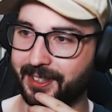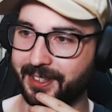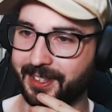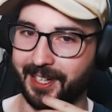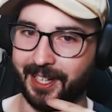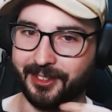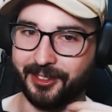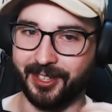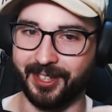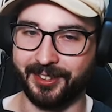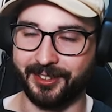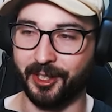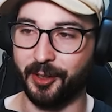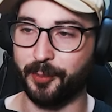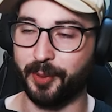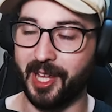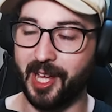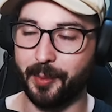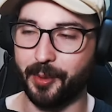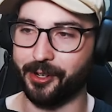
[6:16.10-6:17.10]
I don't, I don't
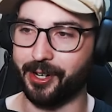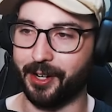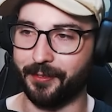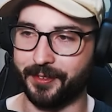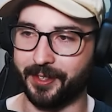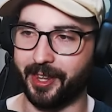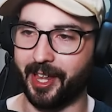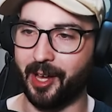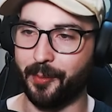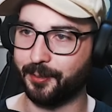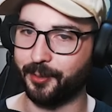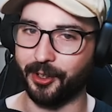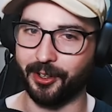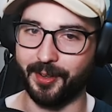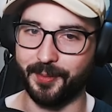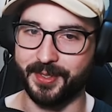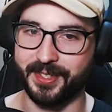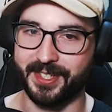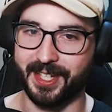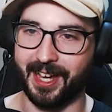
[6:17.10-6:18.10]
blame her after that, bro.
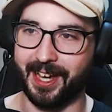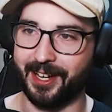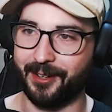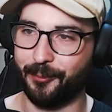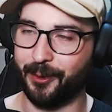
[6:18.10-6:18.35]
I'm sad.